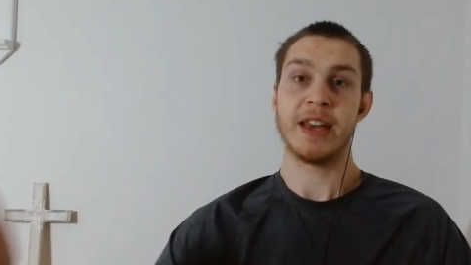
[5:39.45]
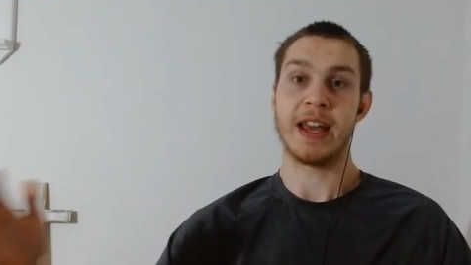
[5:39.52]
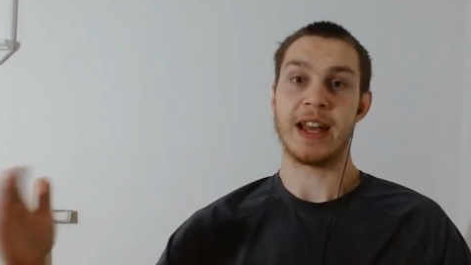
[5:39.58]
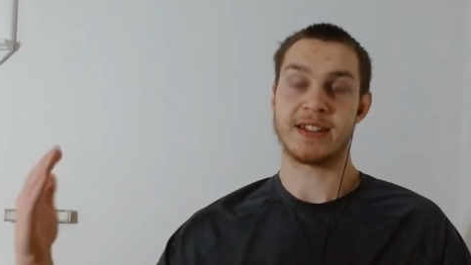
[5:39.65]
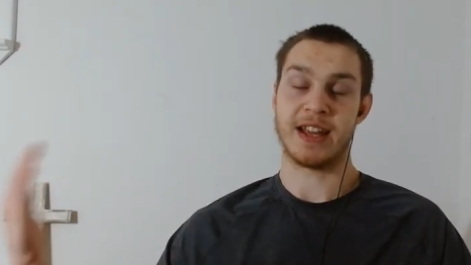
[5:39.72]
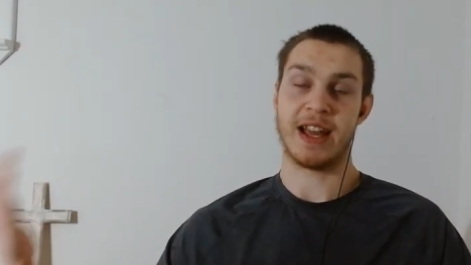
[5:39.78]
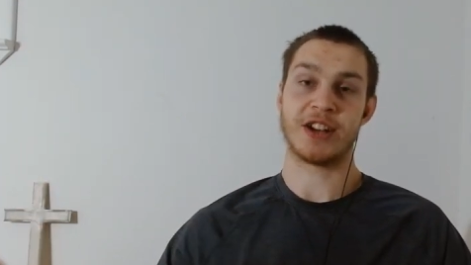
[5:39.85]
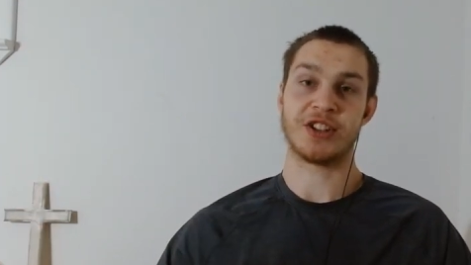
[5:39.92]

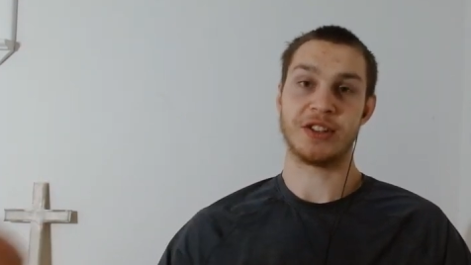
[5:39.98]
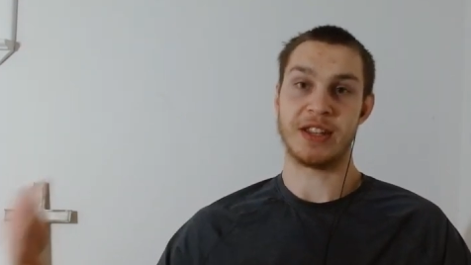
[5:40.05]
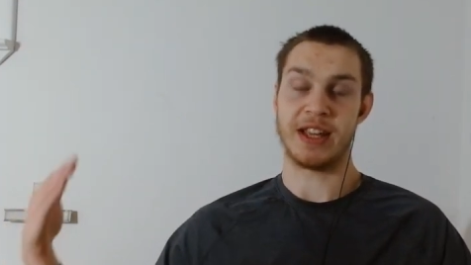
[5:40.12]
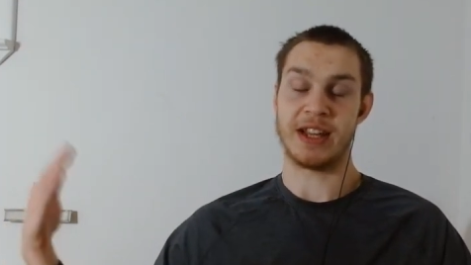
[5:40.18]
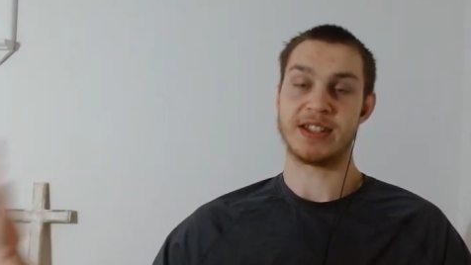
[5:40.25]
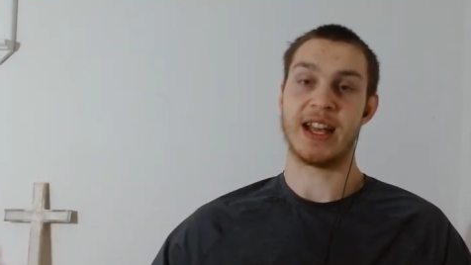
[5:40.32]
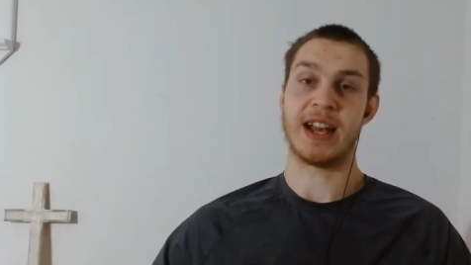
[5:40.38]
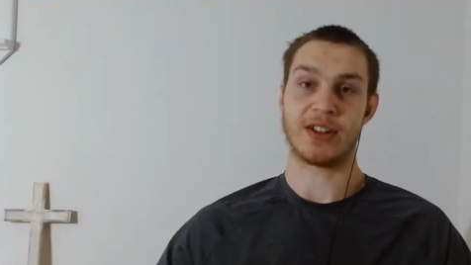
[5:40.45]
It's actually the
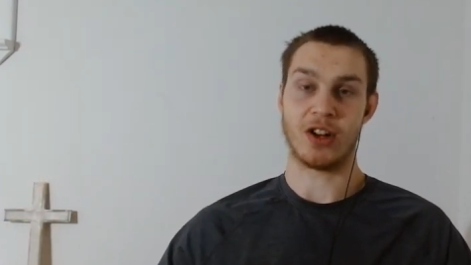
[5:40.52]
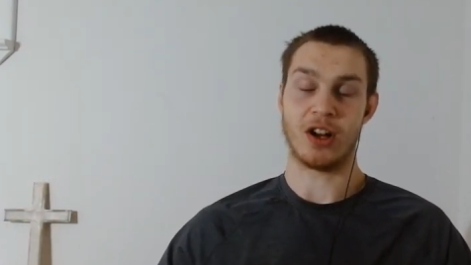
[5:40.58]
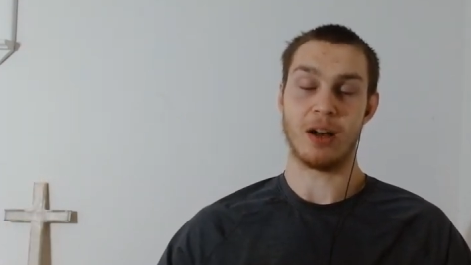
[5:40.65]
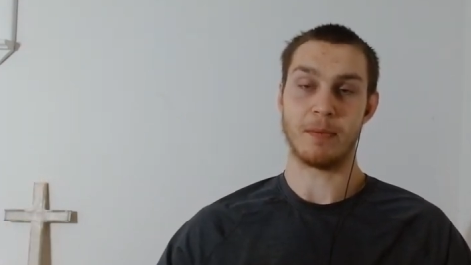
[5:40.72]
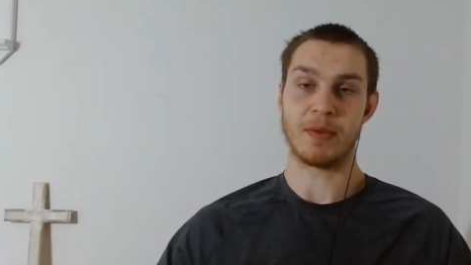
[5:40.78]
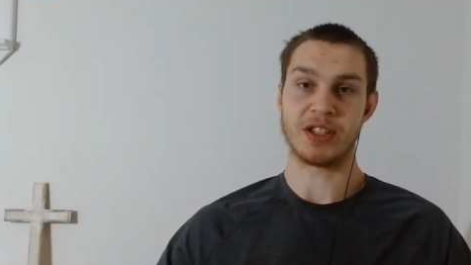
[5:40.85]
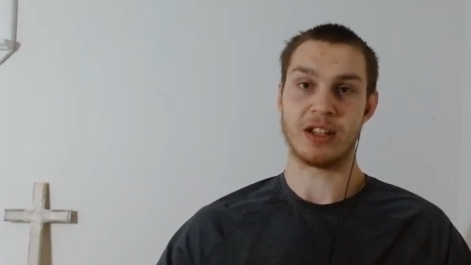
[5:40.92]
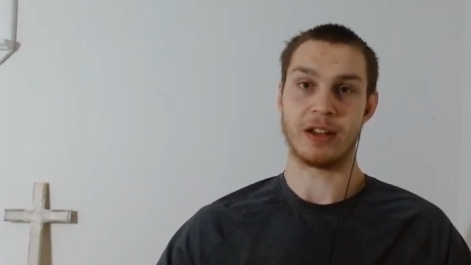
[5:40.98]
exact
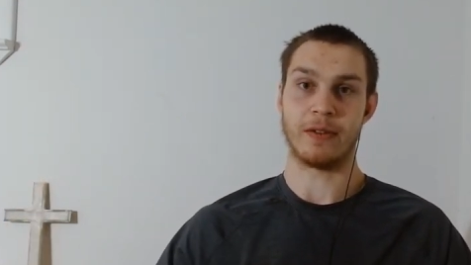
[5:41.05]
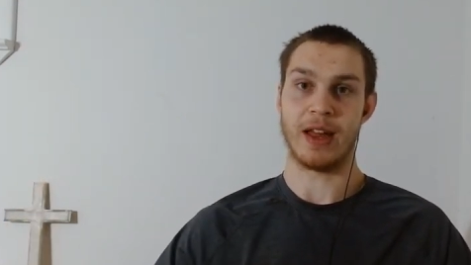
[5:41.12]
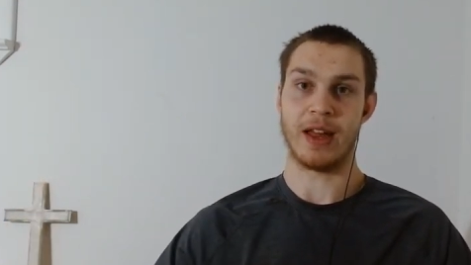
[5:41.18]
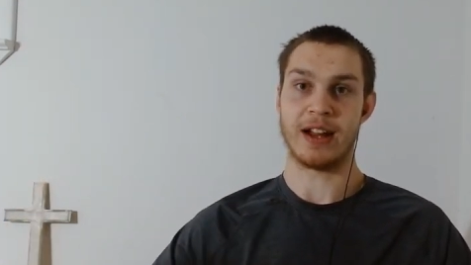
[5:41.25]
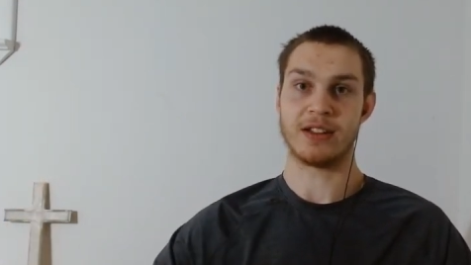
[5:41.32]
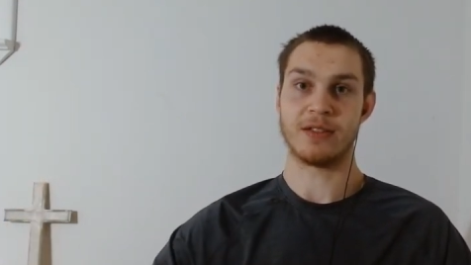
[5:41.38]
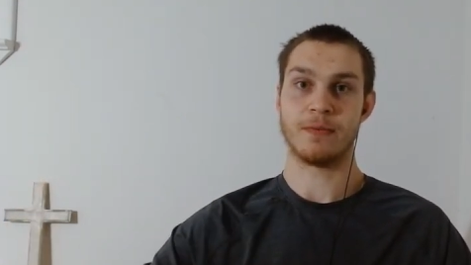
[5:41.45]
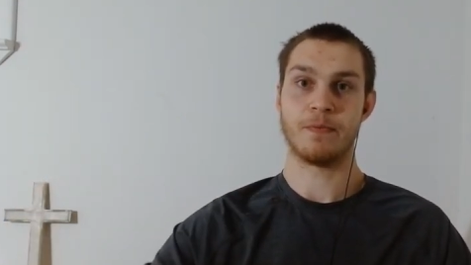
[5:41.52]
opposite of
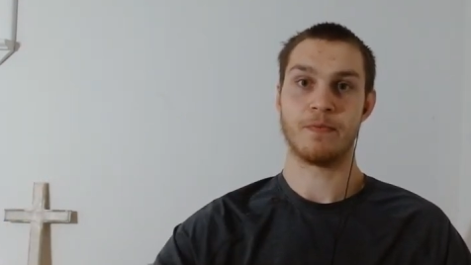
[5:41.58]
that.